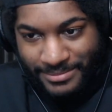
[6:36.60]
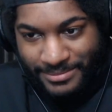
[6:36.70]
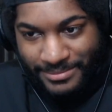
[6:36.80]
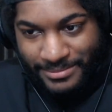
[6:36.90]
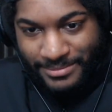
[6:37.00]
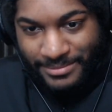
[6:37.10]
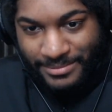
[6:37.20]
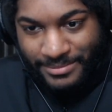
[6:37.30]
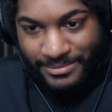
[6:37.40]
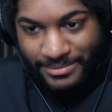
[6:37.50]

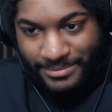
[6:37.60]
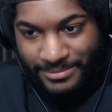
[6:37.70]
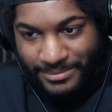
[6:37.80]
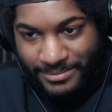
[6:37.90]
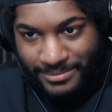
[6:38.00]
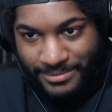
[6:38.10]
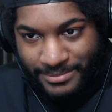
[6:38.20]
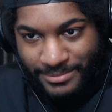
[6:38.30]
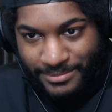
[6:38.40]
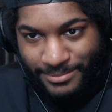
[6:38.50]

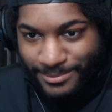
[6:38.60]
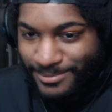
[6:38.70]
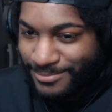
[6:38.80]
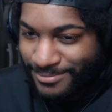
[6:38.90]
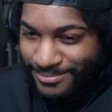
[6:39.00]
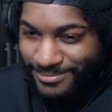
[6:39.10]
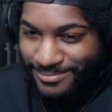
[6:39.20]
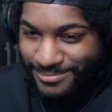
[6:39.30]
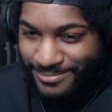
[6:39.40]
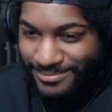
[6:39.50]

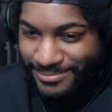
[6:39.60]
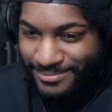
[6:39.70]
(silence)